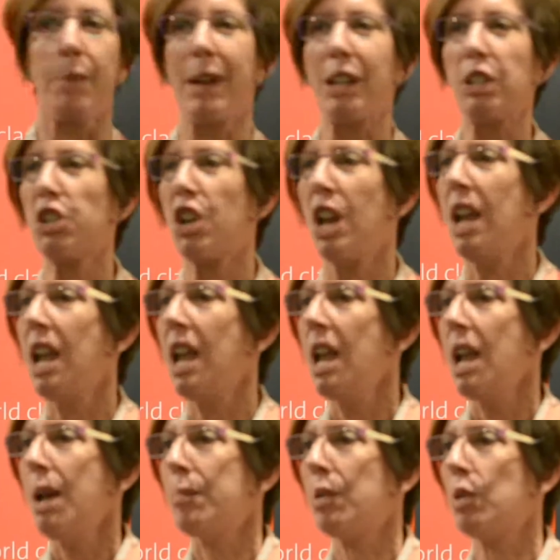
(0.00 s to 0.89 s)
much.
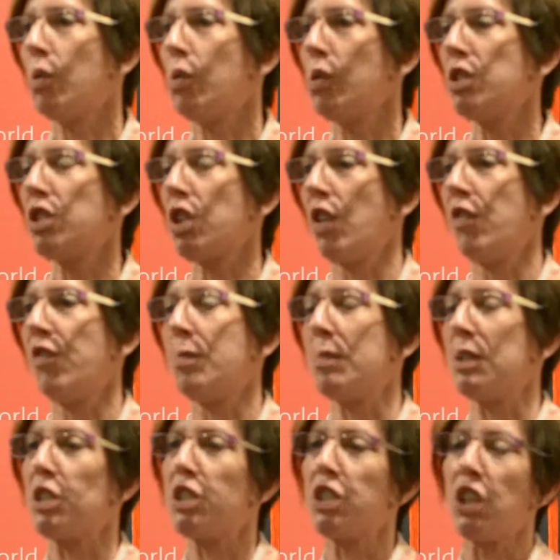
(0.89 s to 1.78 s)
But also from
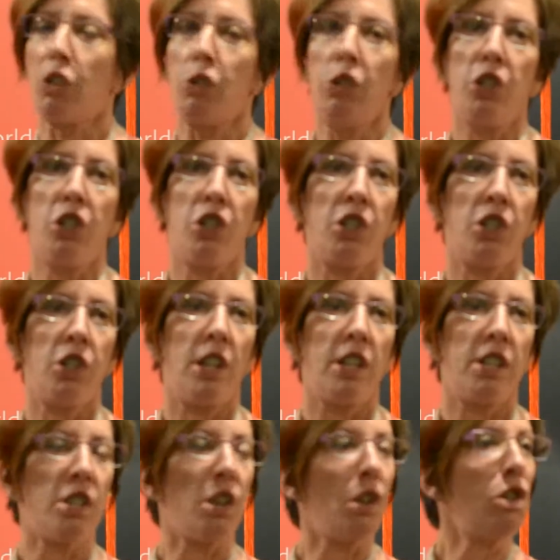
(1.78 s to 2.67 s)
a, so a
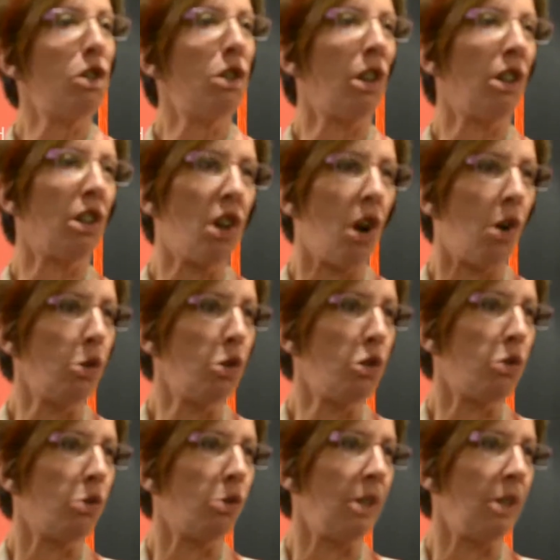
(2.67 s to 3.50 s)
social and cultural